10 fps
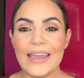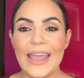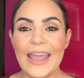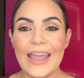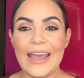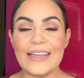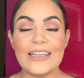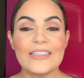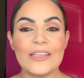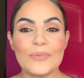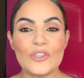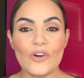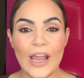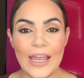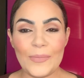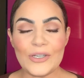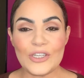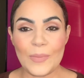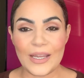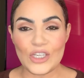and subscribe
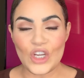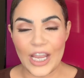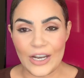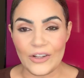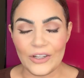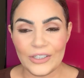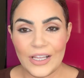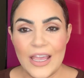to my channel.